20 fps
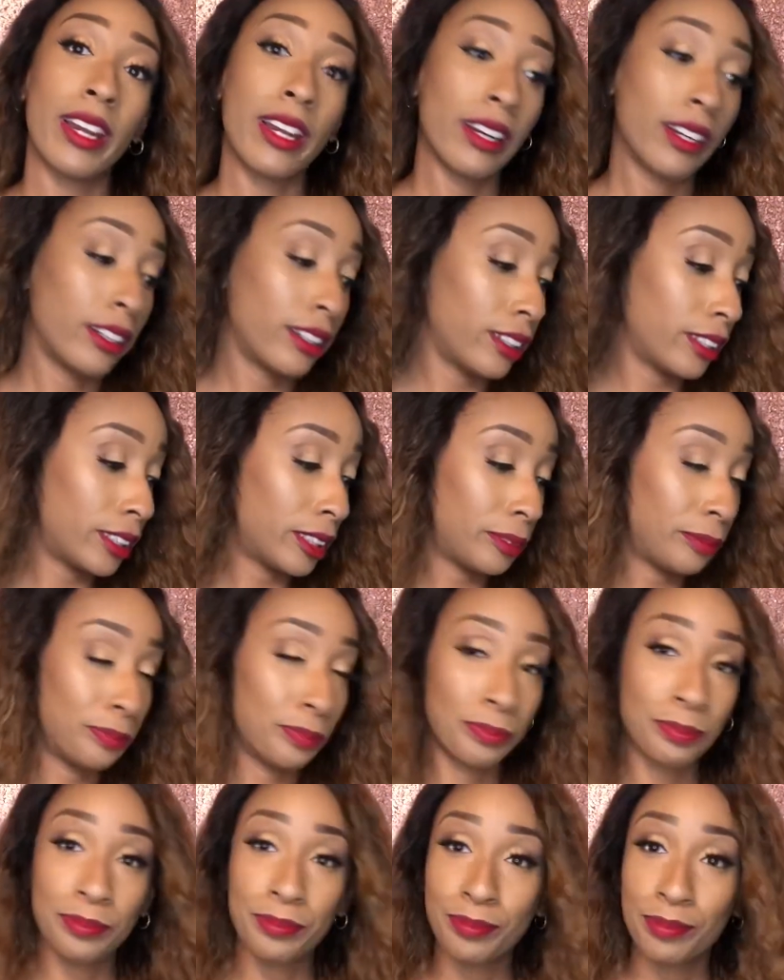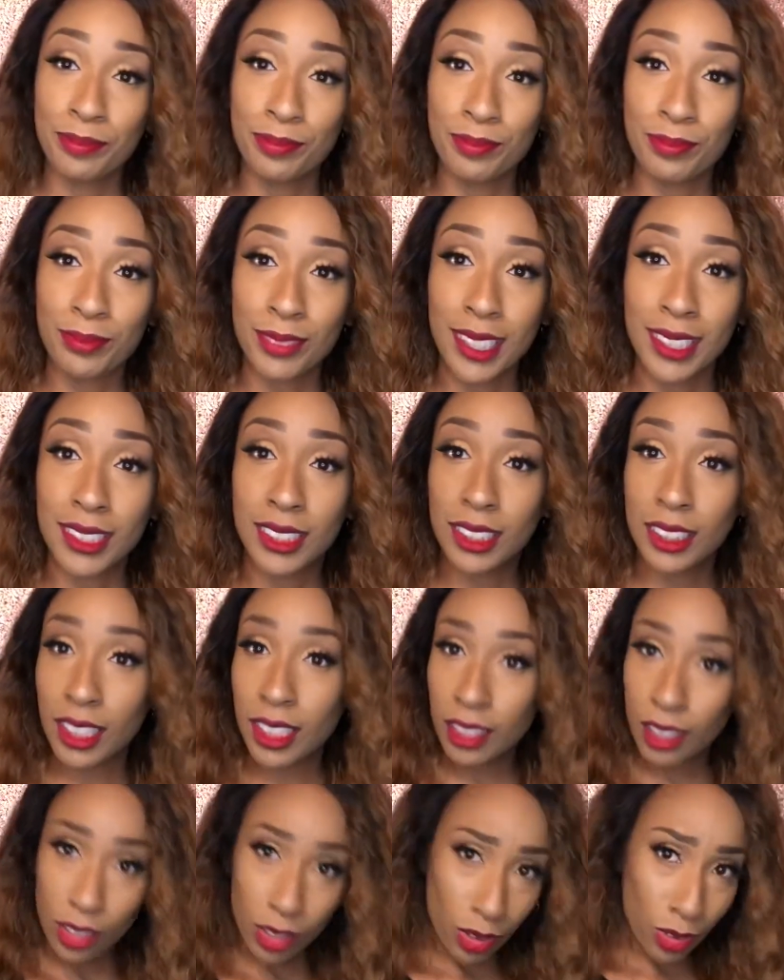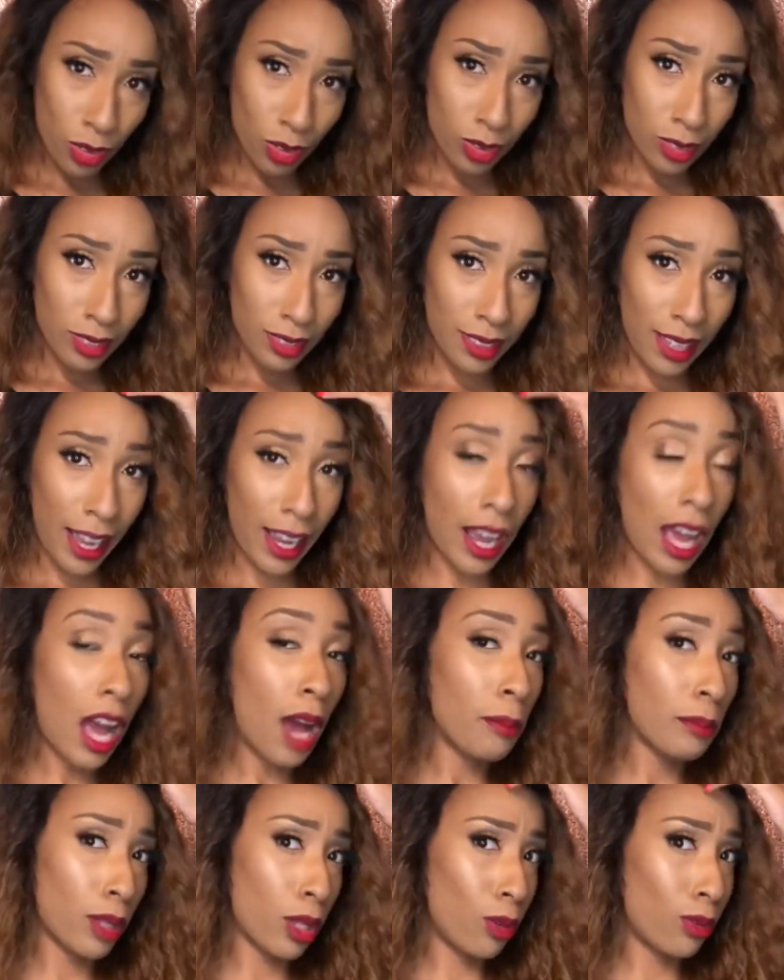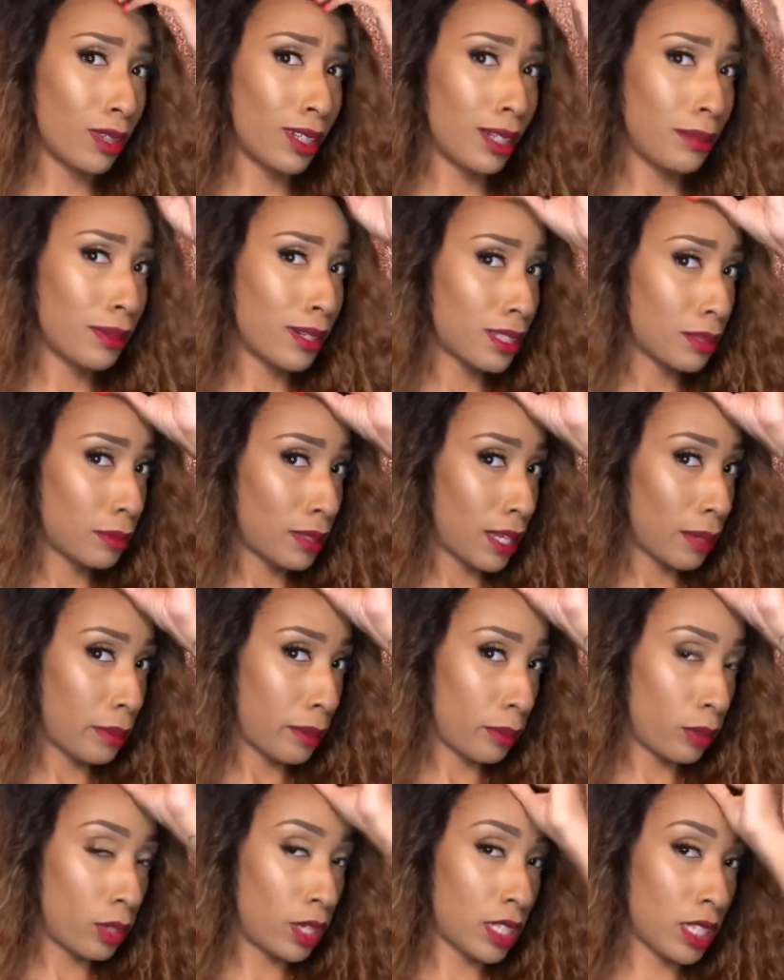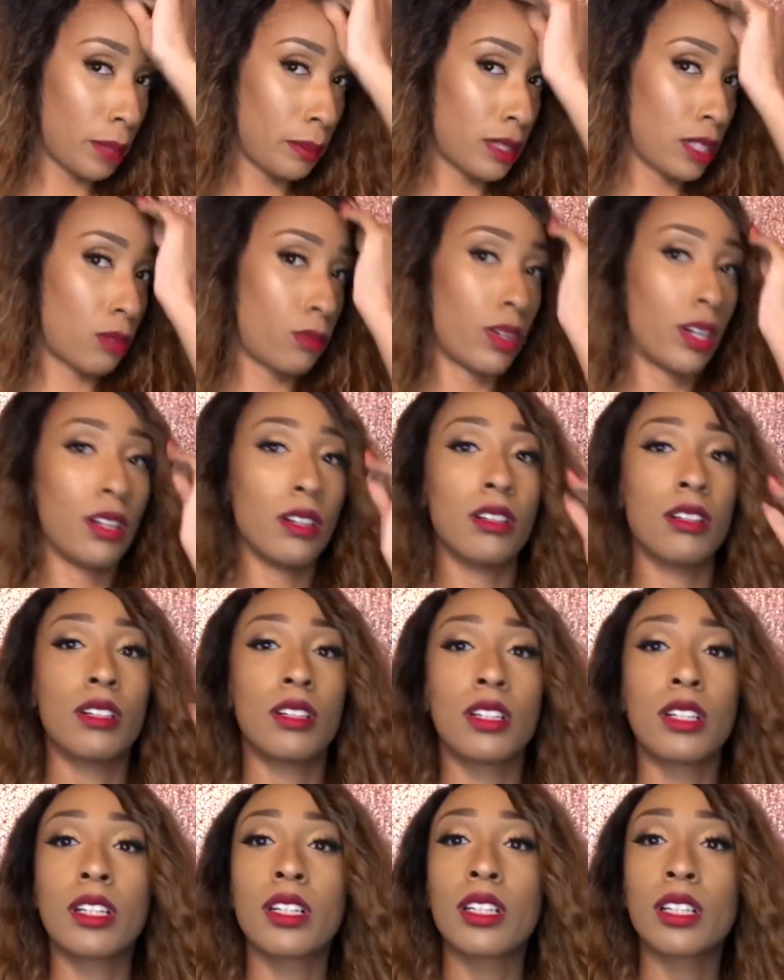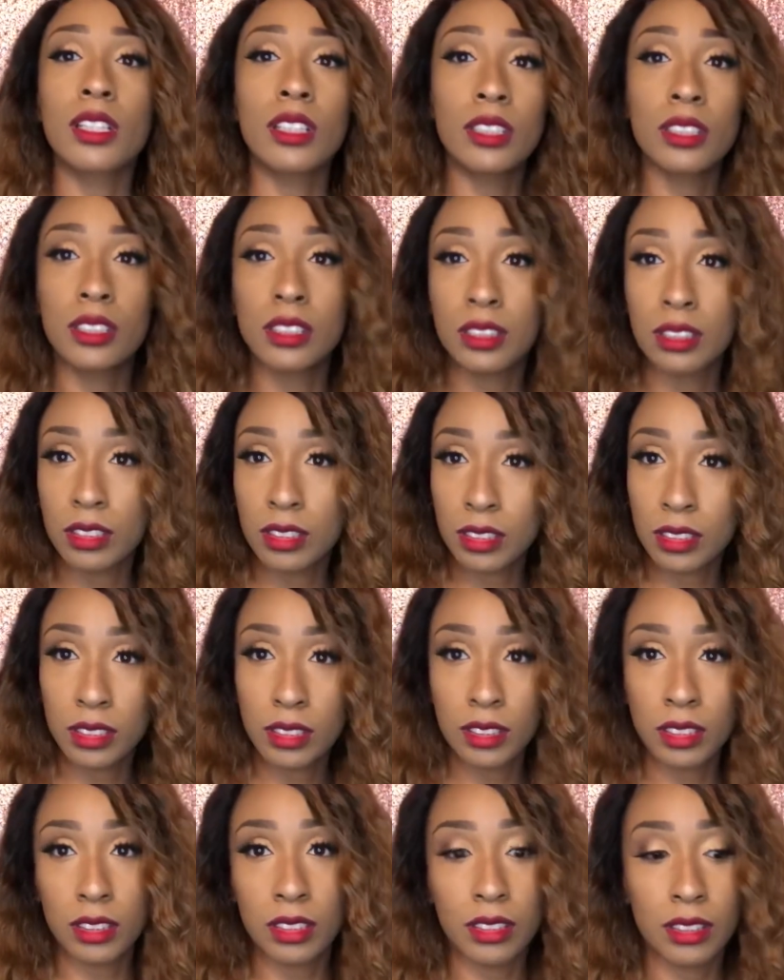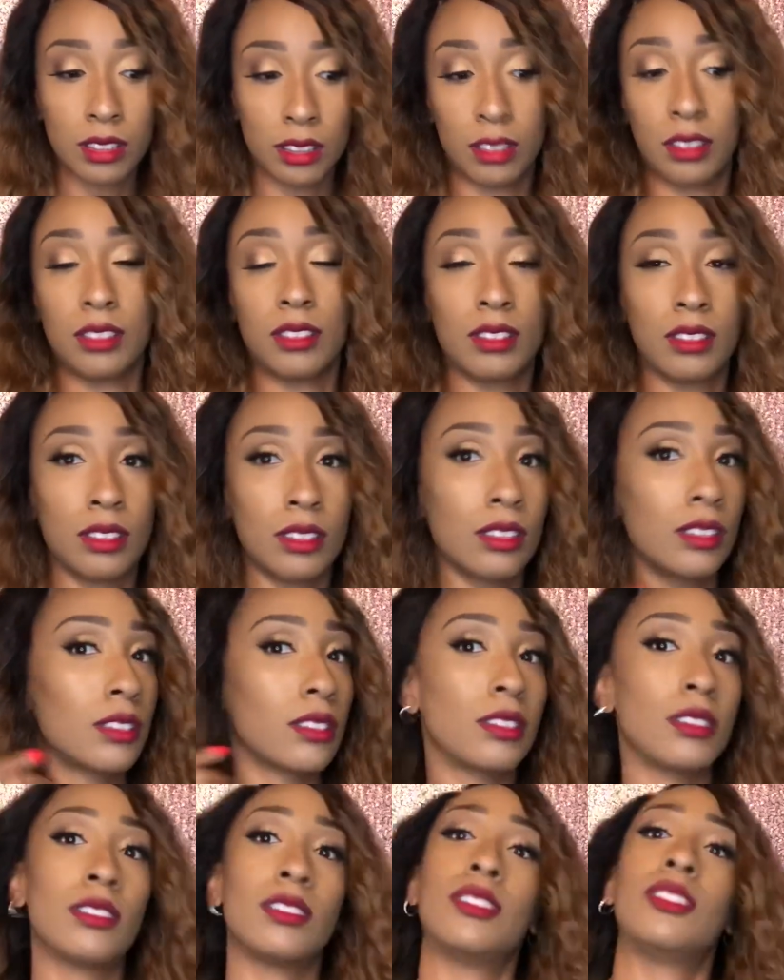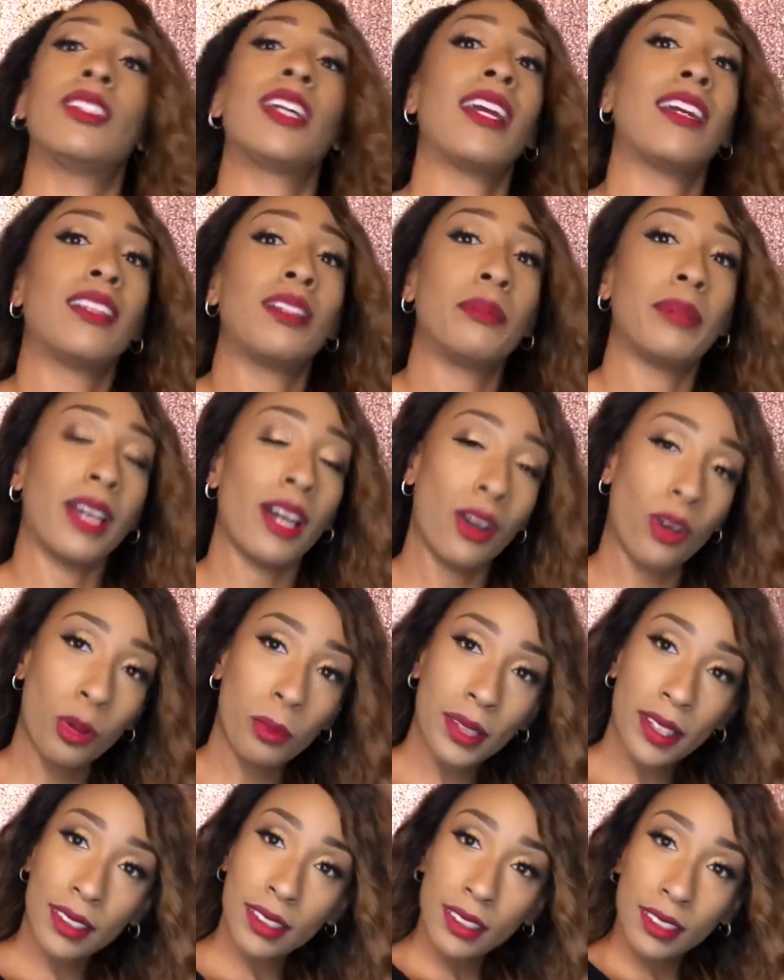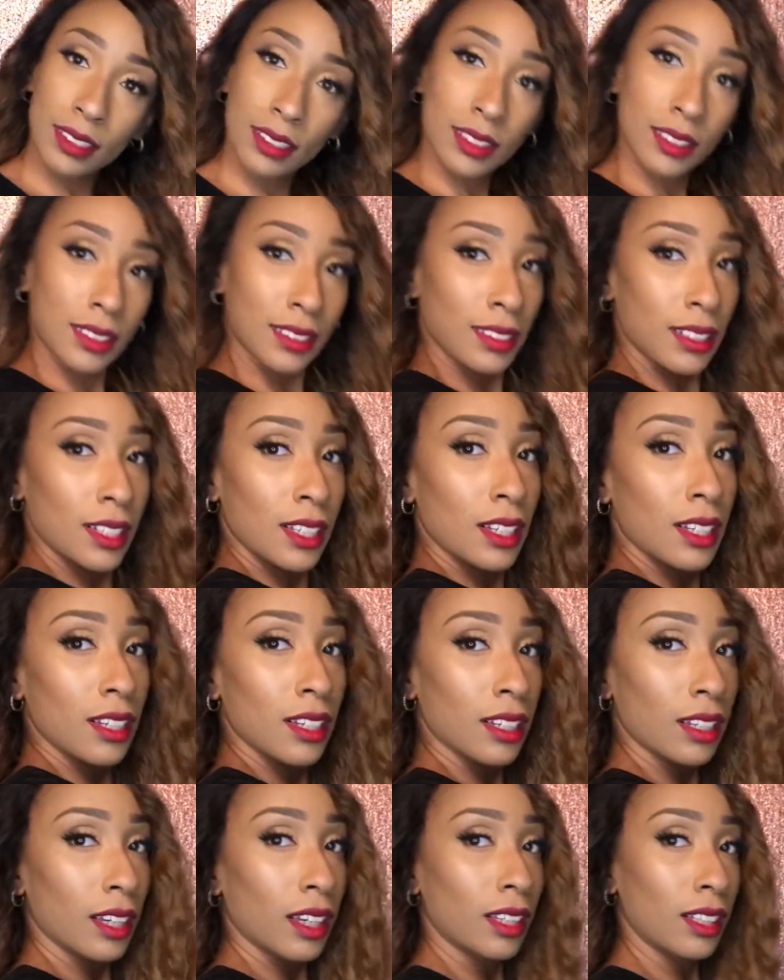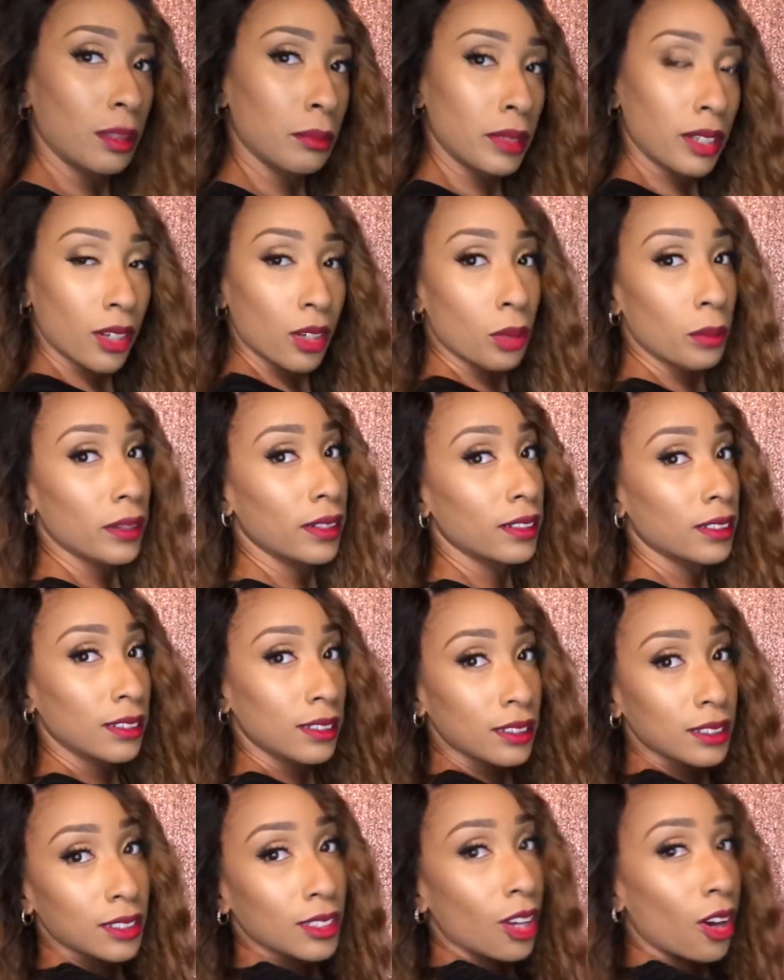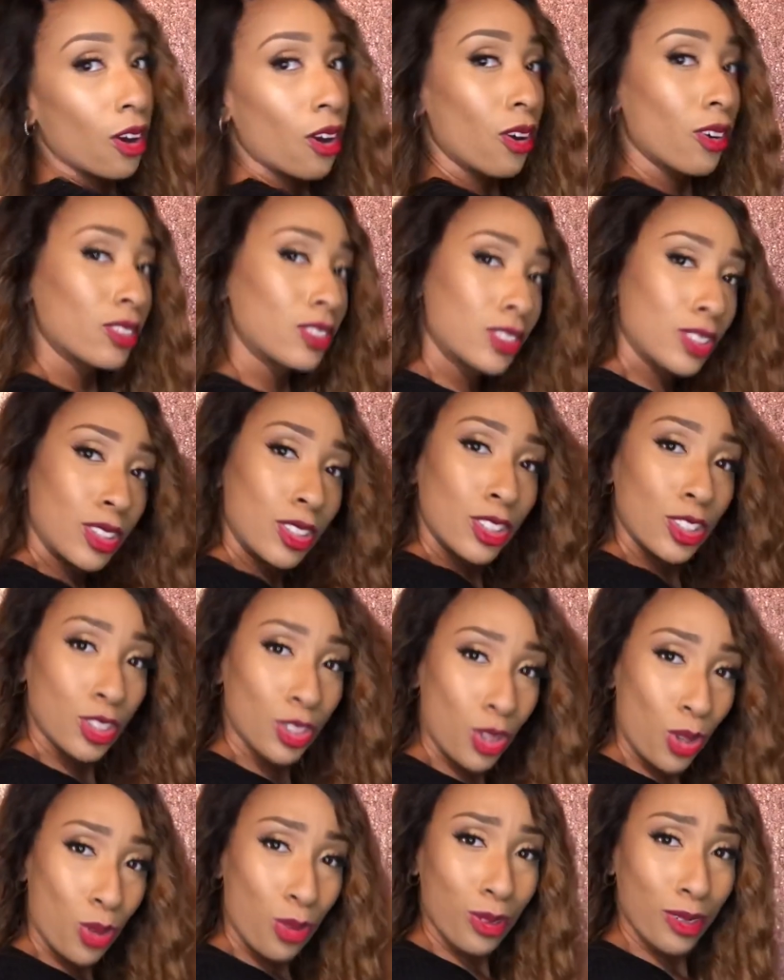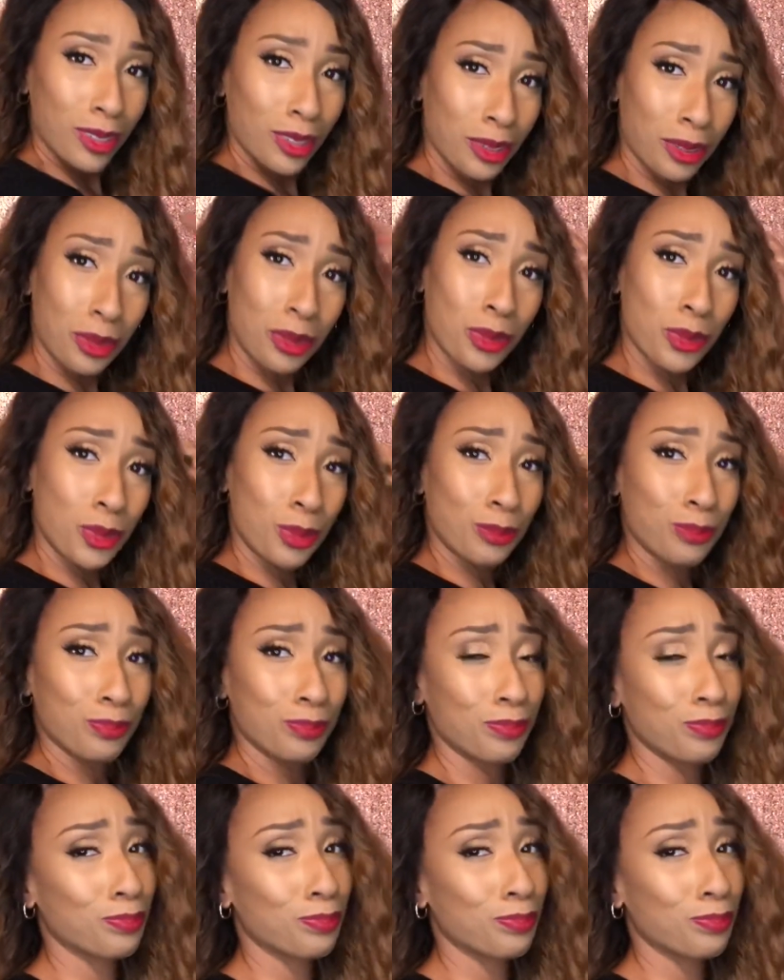And she cute. Like, I'm low-key about to be like, baby, you need to take me somewhere. Because you can't leave me at home like this. You can't leave me at home like this, y'all. She's so cute.